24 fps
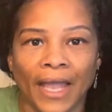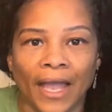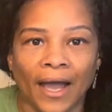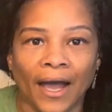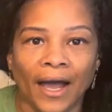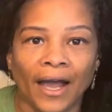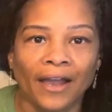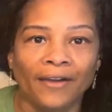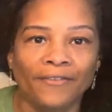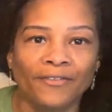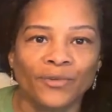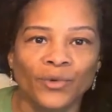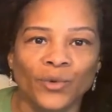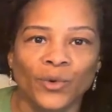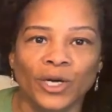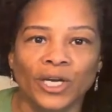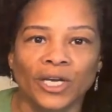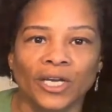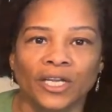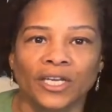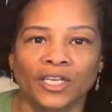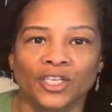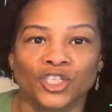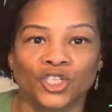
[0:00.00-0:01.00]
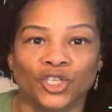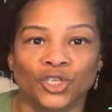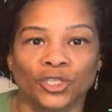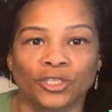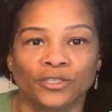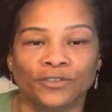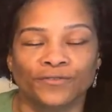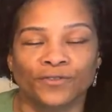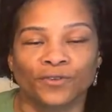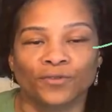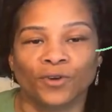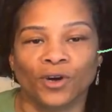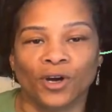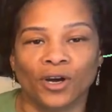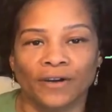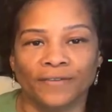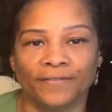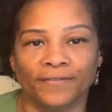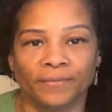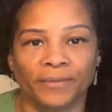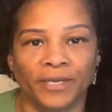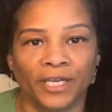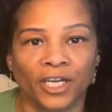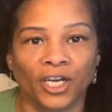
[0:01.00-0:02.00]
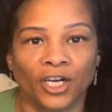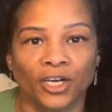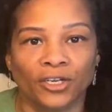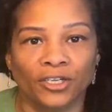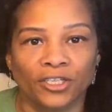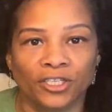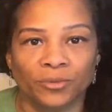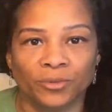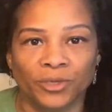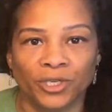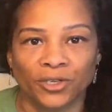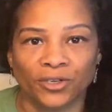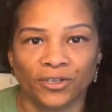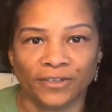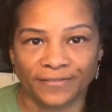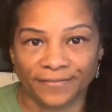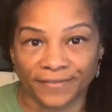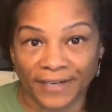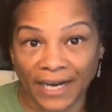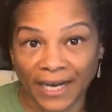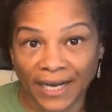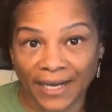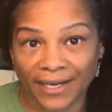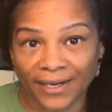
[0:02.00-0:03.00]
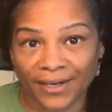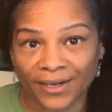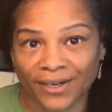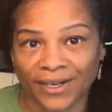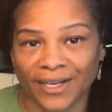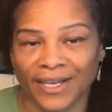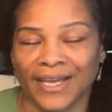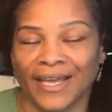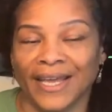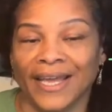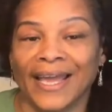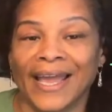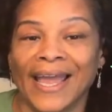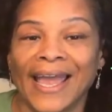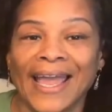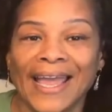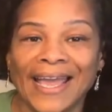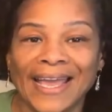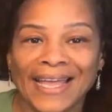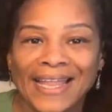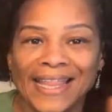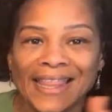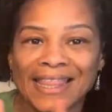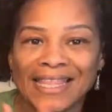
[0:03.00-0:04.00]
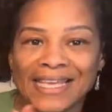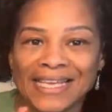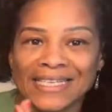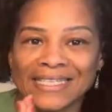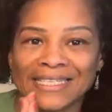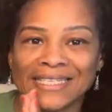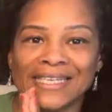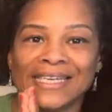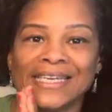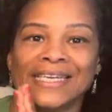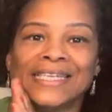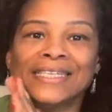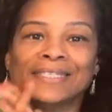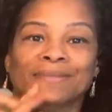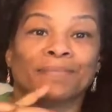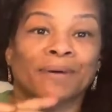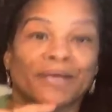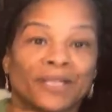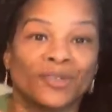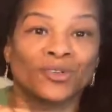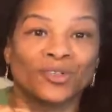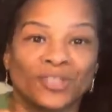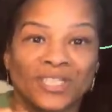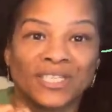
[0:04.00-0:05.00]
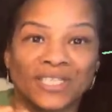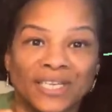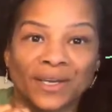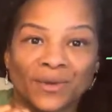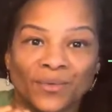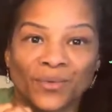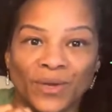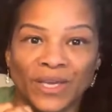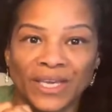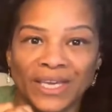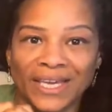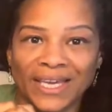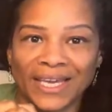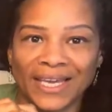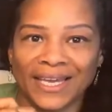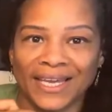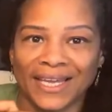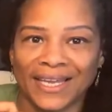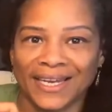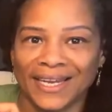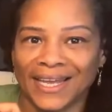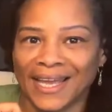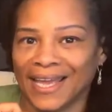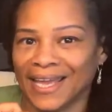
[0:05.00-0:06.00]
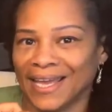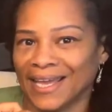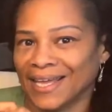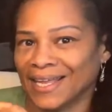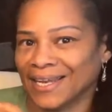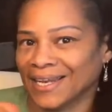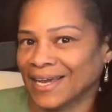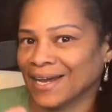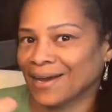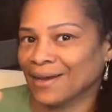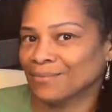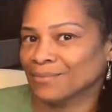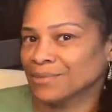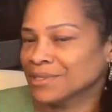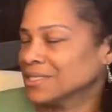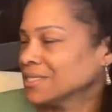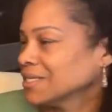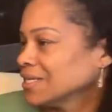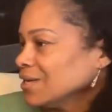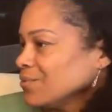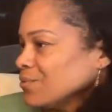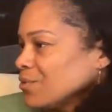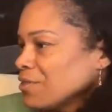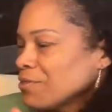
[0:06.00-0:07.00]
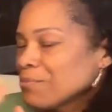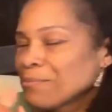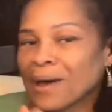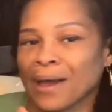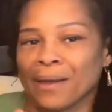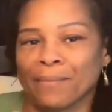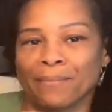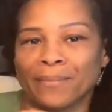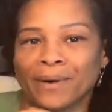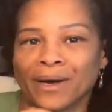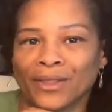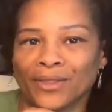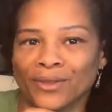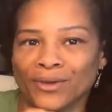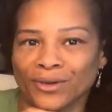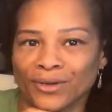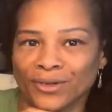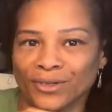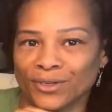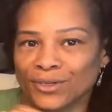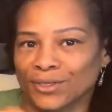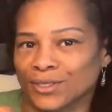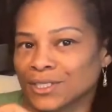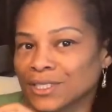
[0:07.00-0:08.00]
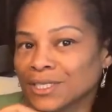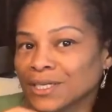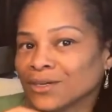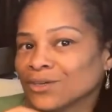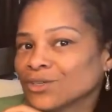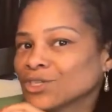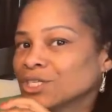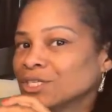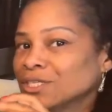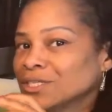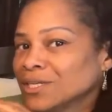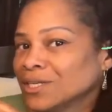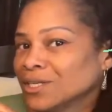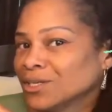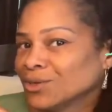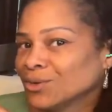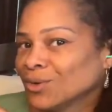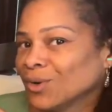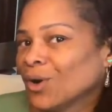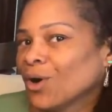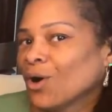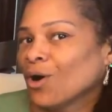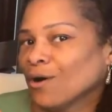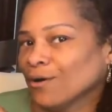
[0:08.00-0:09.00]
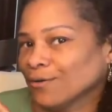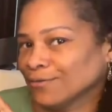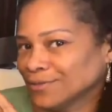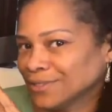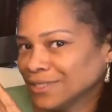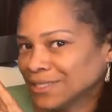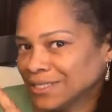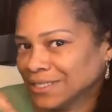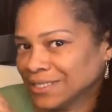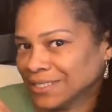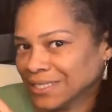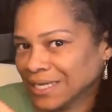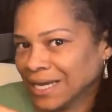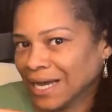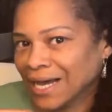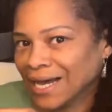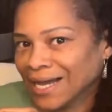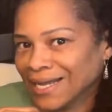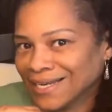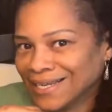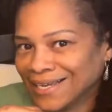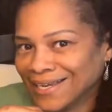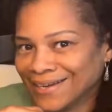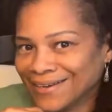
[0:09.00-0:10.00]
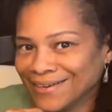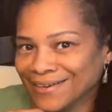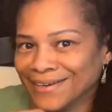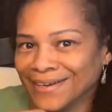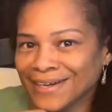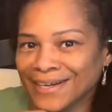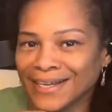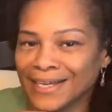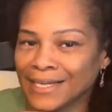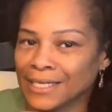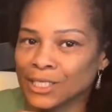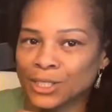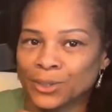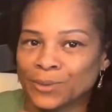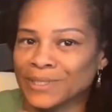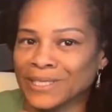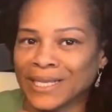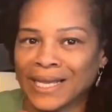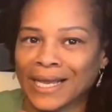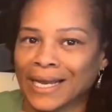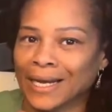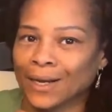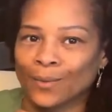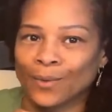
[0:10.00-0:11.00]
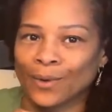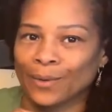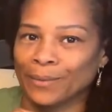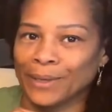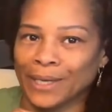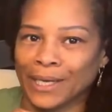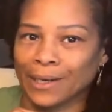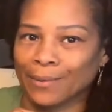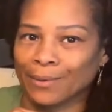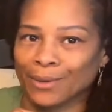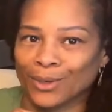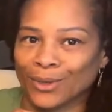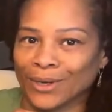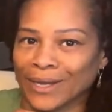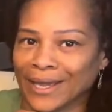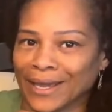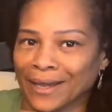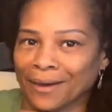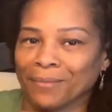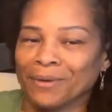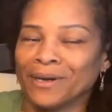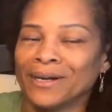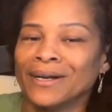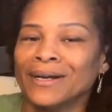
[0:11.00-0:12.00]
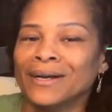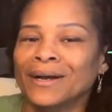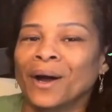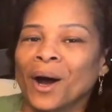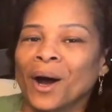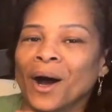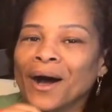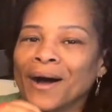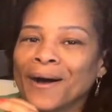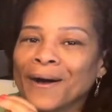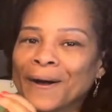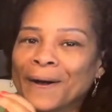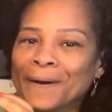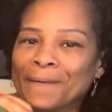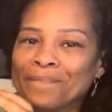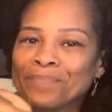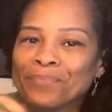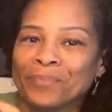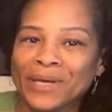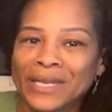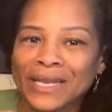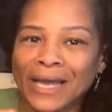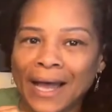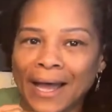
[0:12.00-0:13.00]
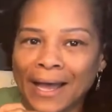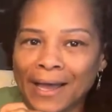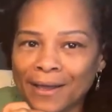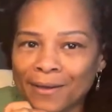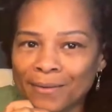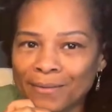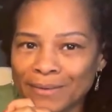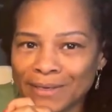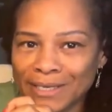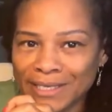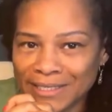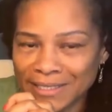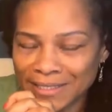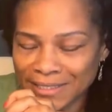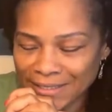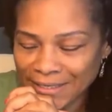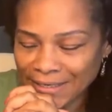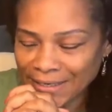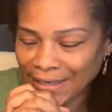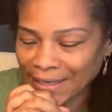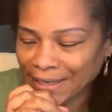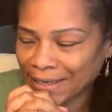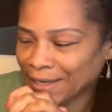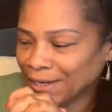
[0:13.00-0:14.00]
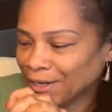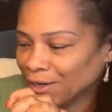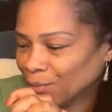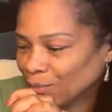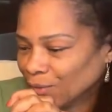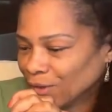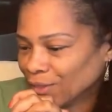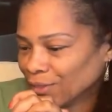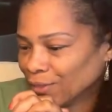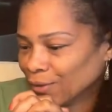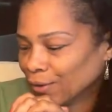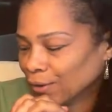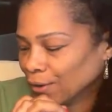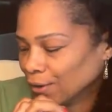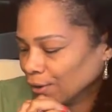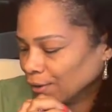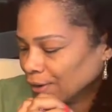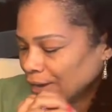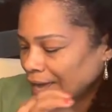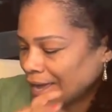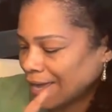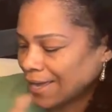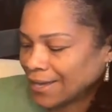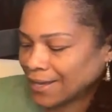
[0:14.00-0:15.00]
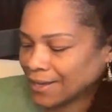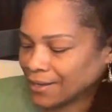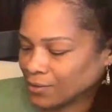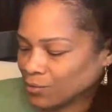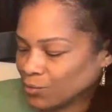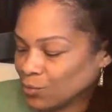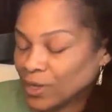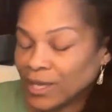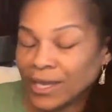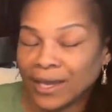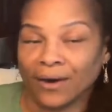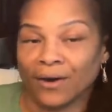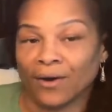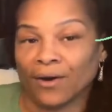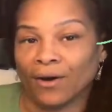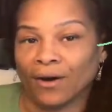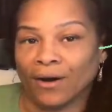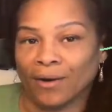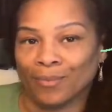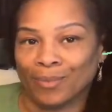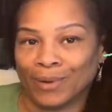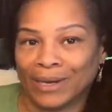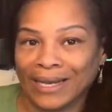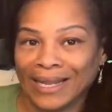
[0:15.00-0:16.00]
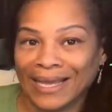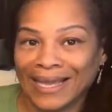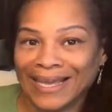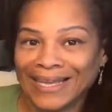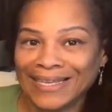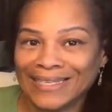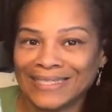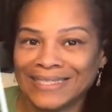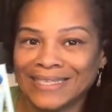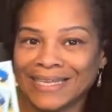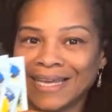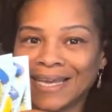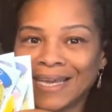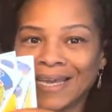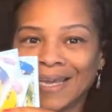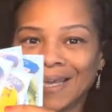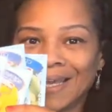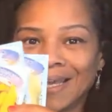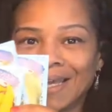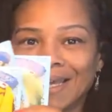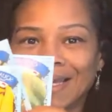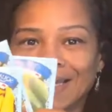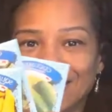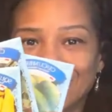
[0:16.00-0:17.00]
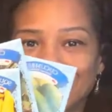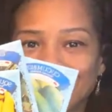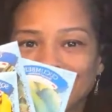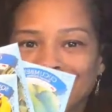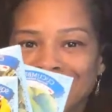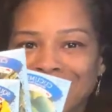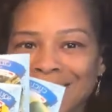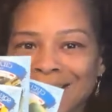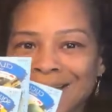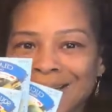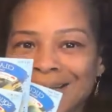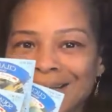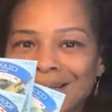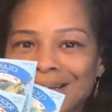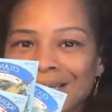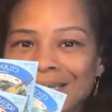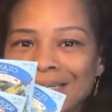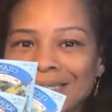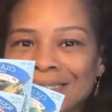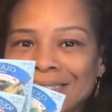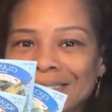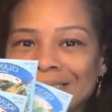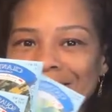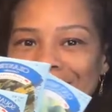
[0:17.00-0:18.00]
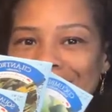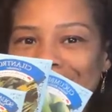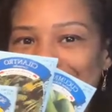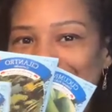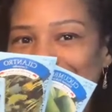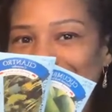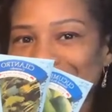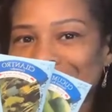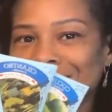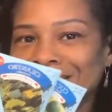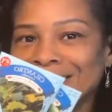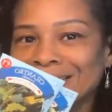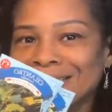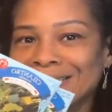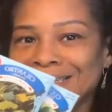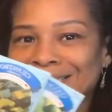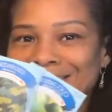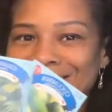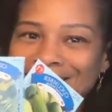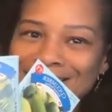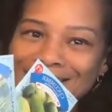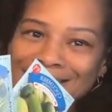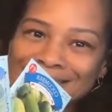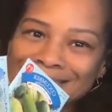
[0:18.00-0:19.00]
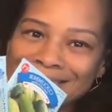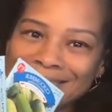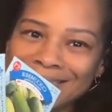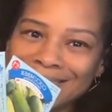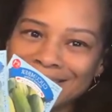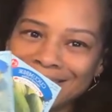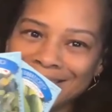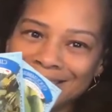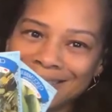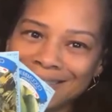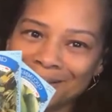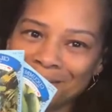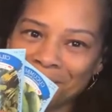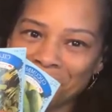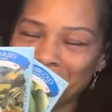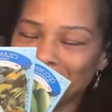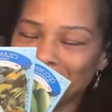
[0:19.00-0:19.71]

Hi everyone, it's Shirley Farrar from Encouragement on Fire. And this is Mother's Day weekend, and I'm sitting with my mother. You can see her, she's a little off to the side here. She was like, I don't want to be coming on camera. But I am sitting here with her, and we are planting seeds. Isn't it